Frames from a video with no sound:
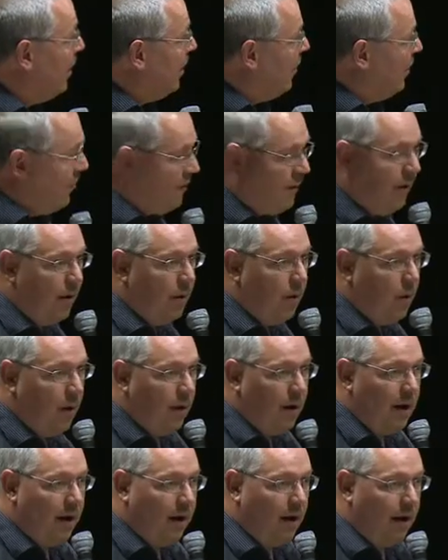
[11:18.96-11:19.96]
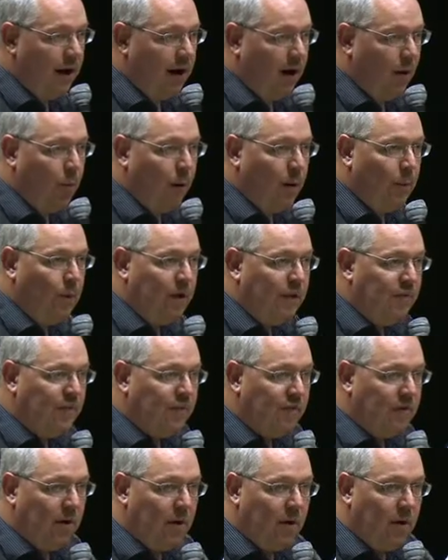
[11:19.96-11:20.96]
So when we
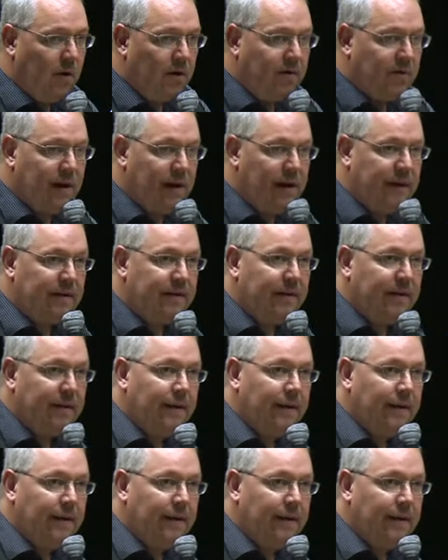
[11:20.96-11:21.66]
saw that